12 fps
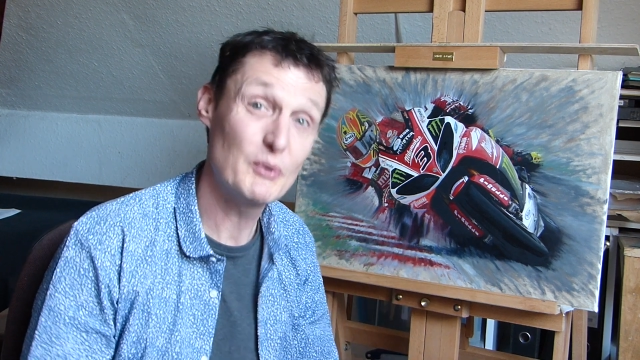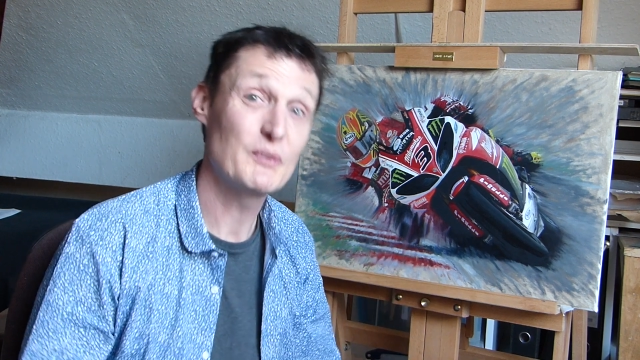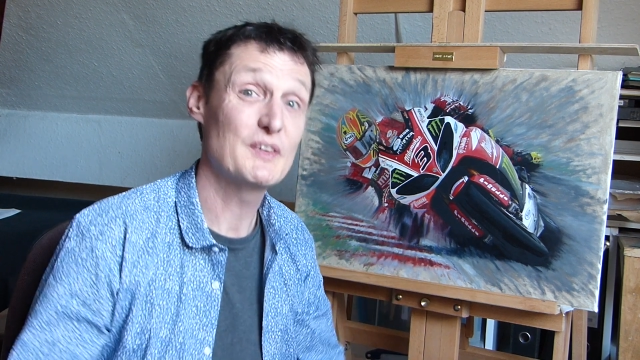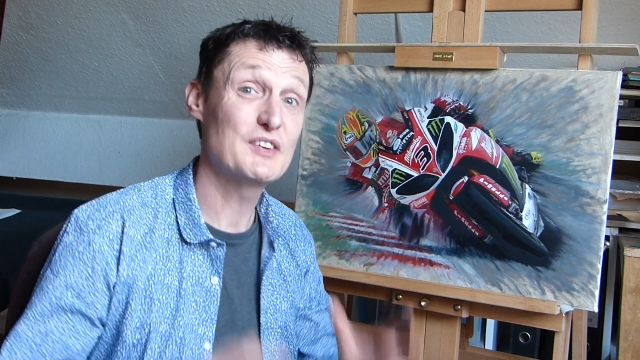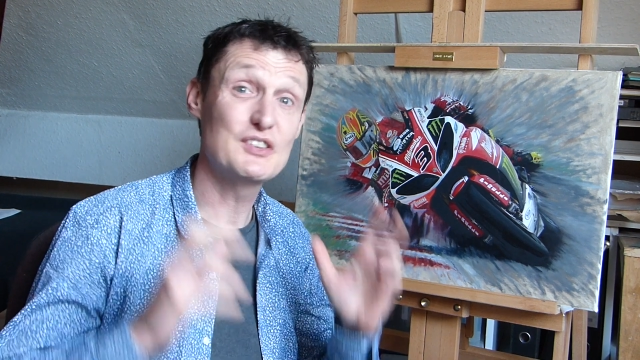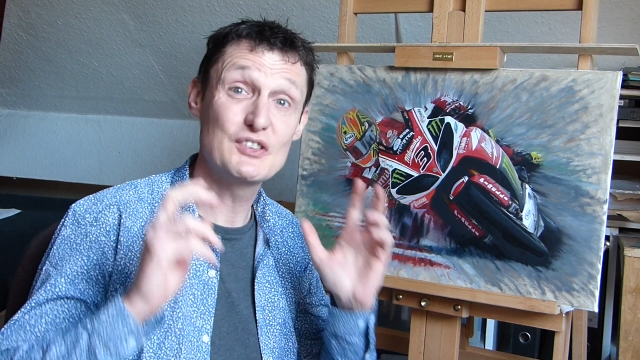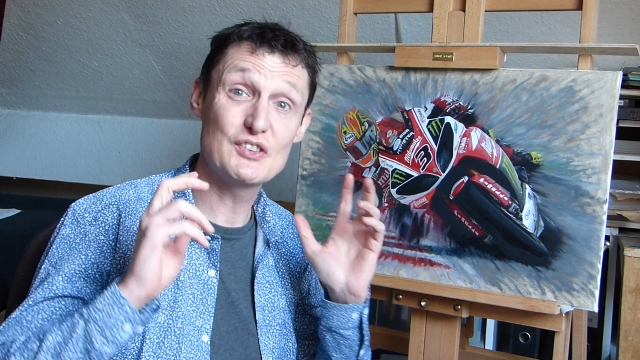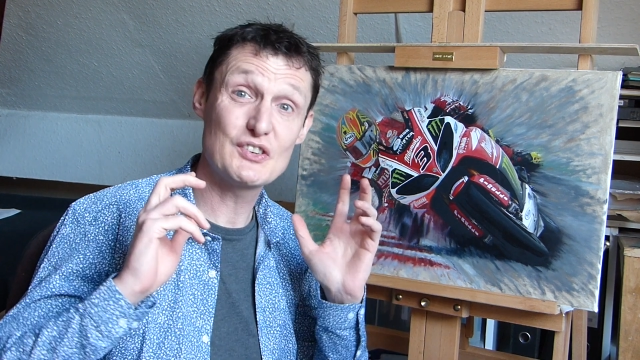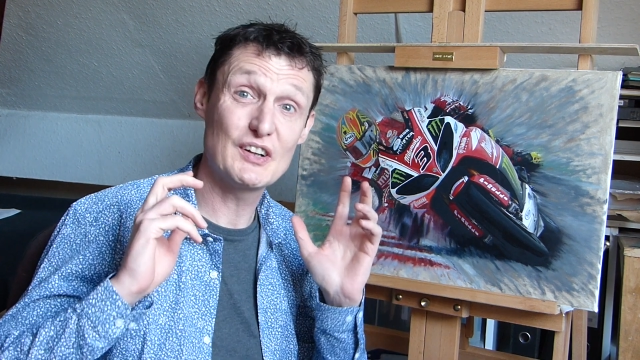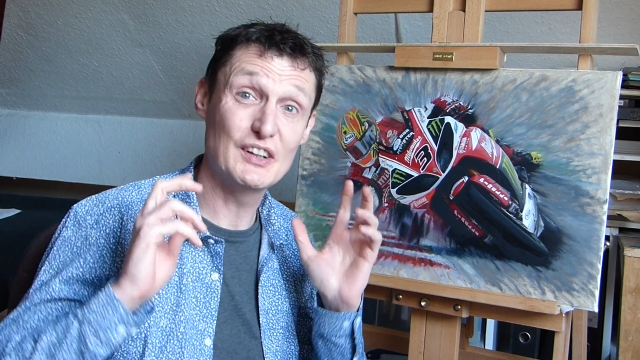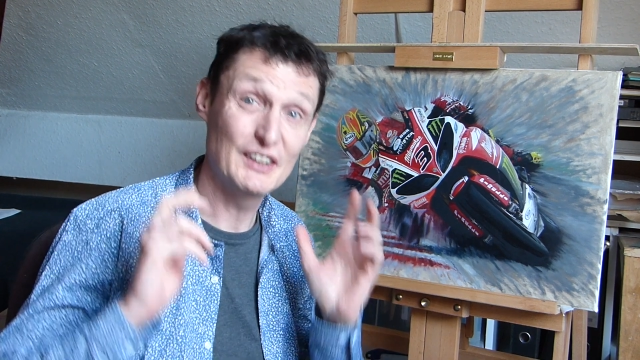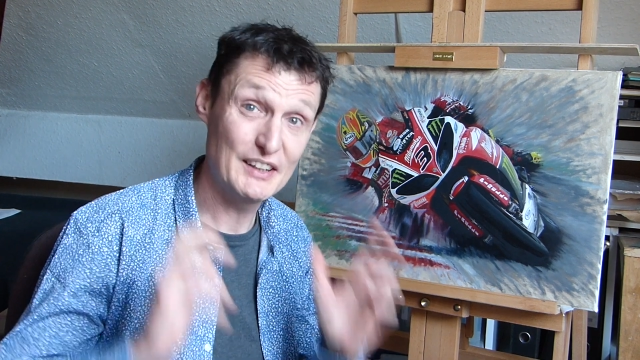but this is
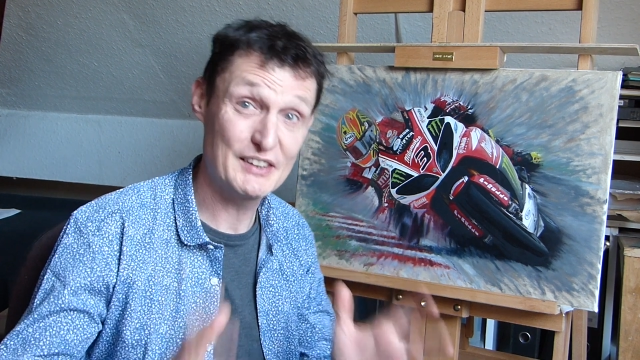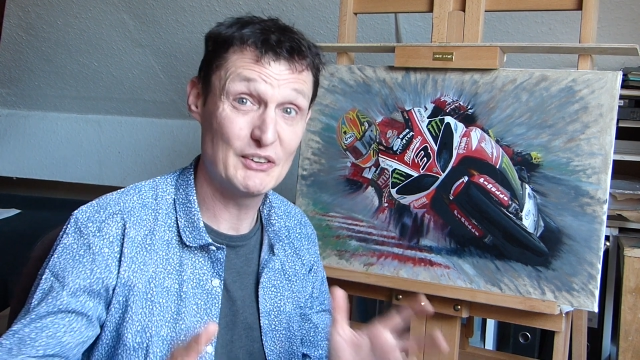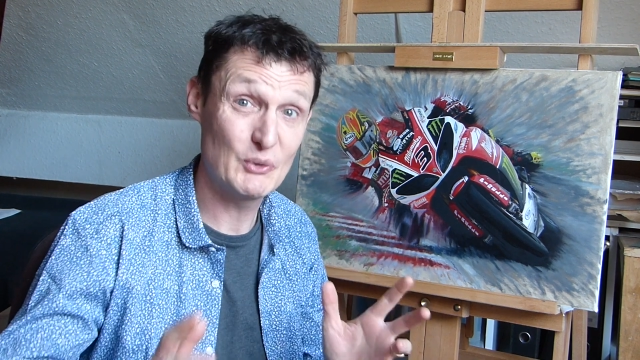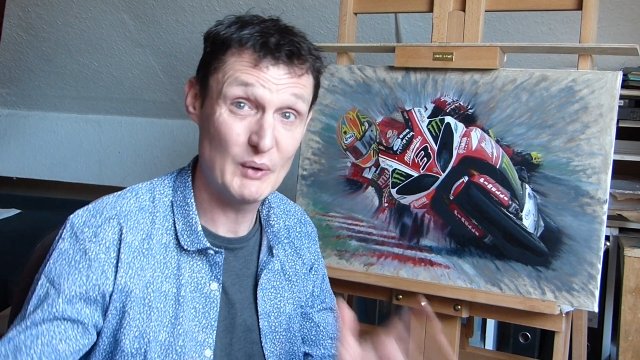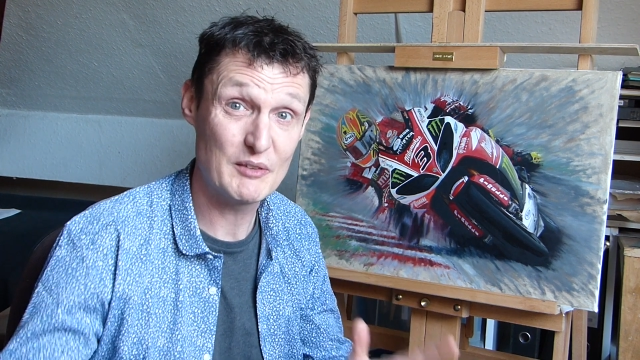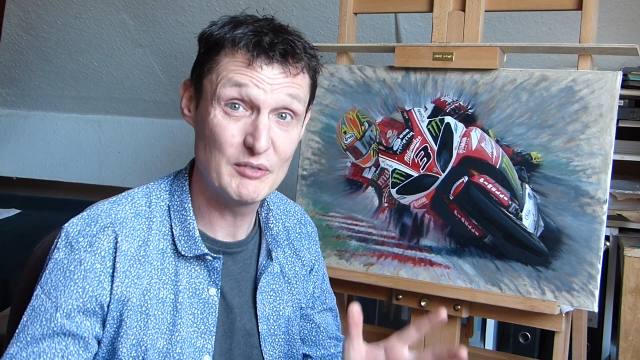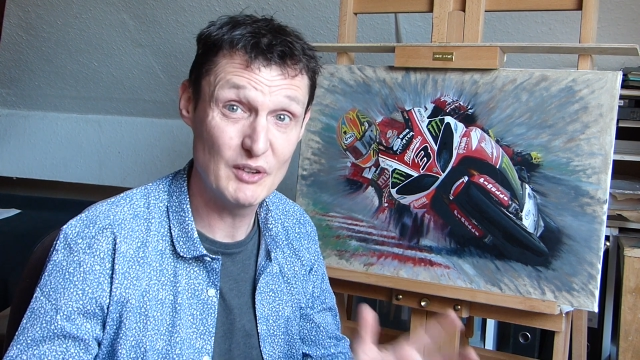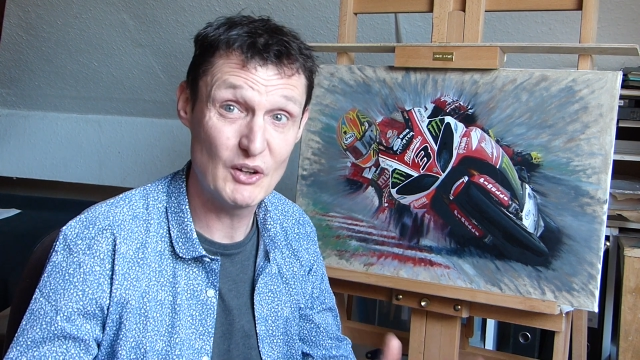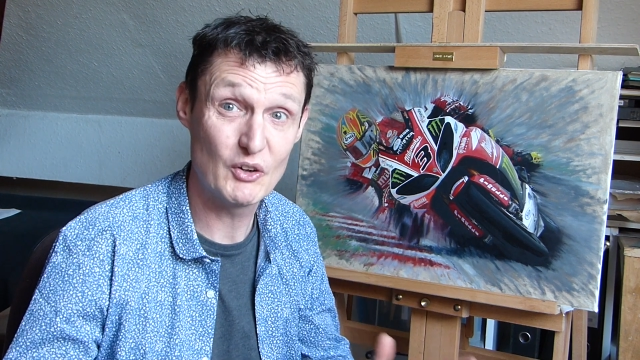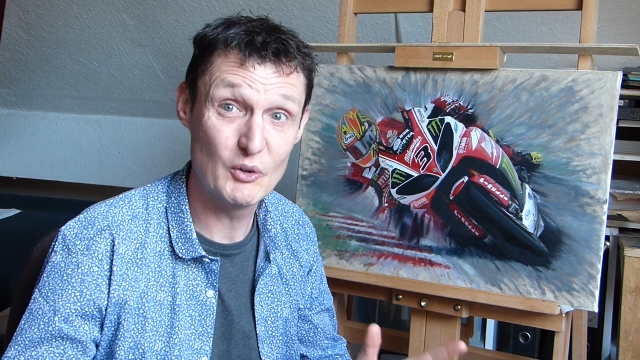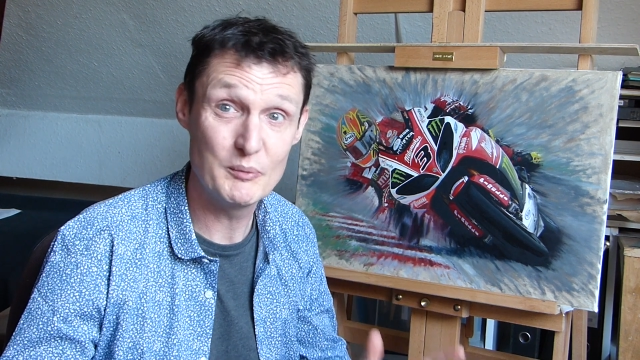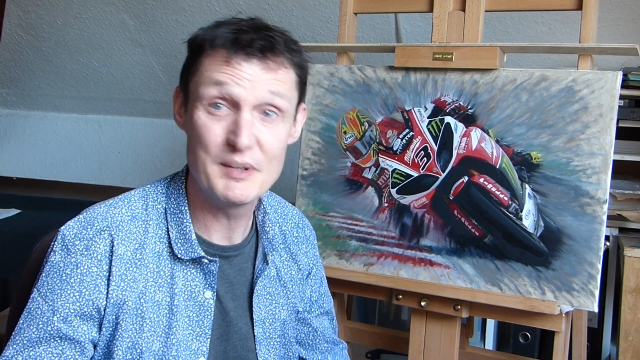just a little quick
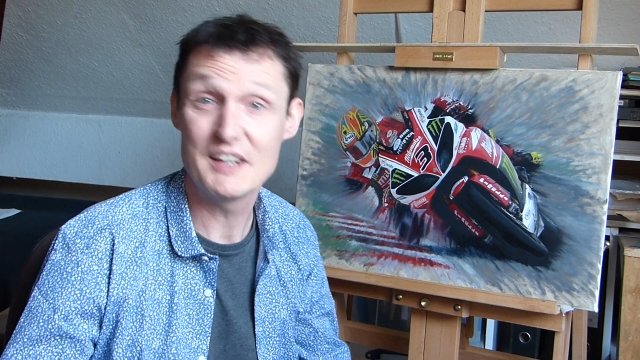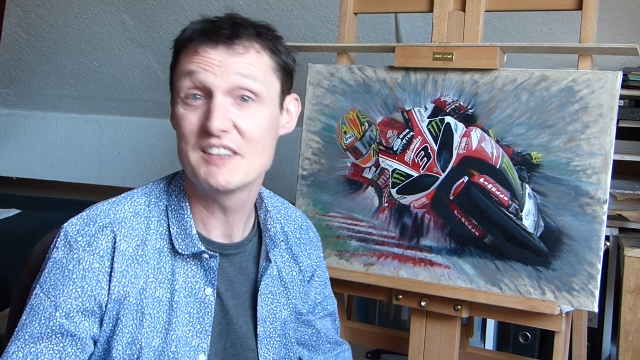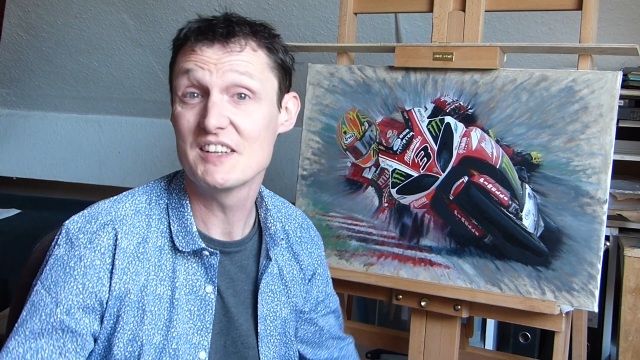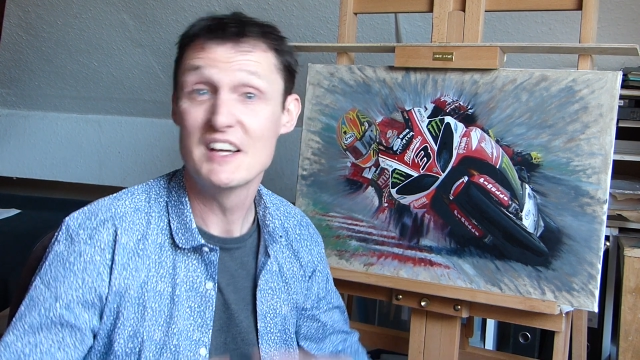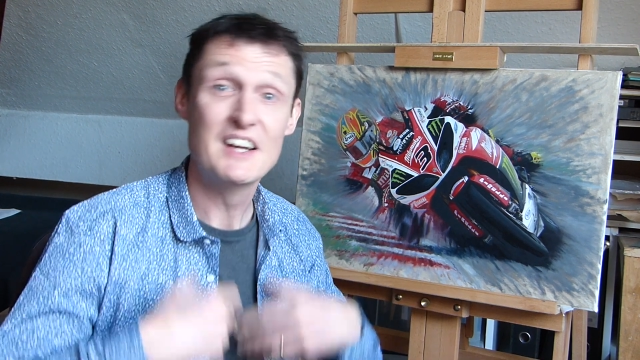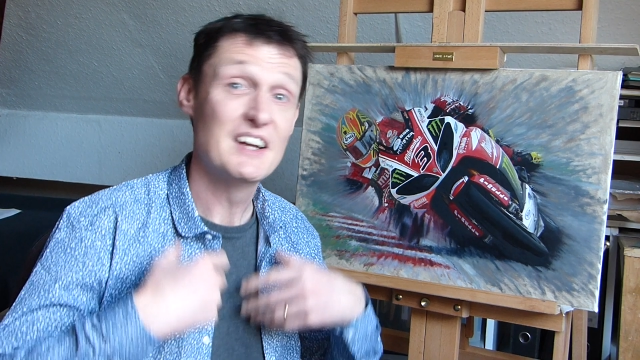vlog update